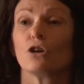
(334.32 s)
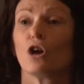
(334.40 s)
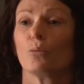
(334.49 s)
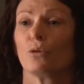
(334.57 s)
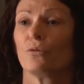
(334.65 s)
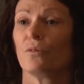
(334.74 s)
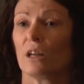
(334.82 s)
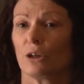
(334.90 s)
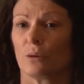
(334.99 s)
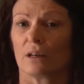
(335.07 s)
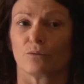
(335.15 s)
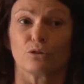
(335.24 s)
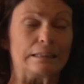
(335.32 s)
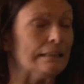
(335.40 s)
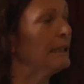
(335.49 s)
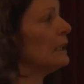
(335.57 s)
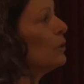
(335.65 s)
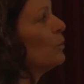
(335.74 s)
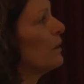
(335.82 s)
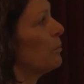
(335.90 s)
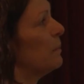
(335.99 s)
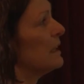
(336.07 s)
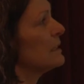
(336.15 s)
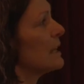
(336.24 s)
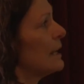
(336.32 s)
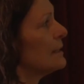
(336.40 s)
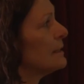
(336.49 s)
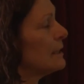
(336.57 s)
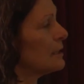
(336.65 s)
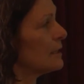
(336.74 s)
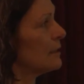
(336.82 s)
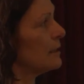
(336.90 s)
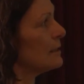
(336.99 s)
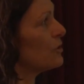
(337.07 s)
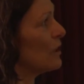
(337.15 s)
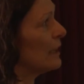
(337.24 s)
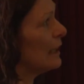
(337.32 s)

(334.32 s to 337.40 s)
lot more value out of linking with big data sets at the Australian